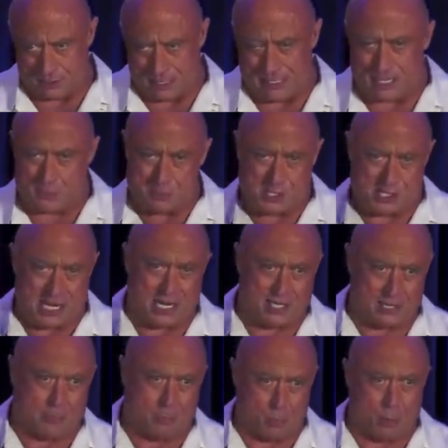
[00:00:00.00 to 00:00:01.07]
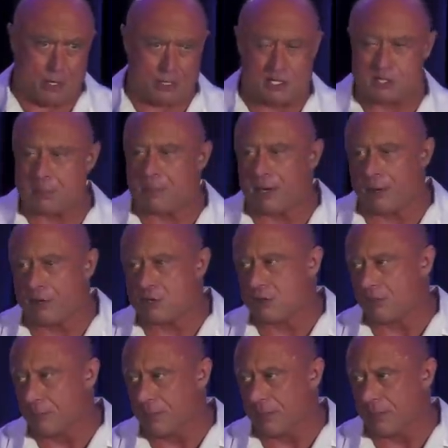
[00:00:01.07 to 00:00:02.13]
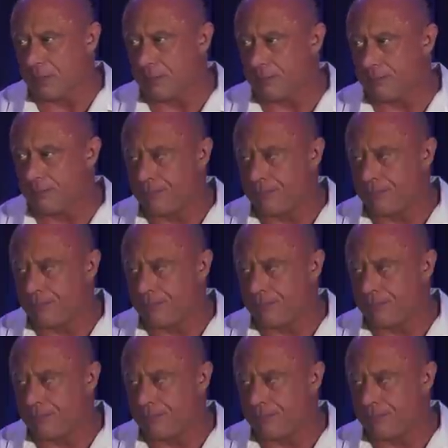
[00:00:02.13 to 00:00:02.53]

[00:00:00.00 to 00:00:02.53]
Okay, that's mistake number one, because a parent should have been there.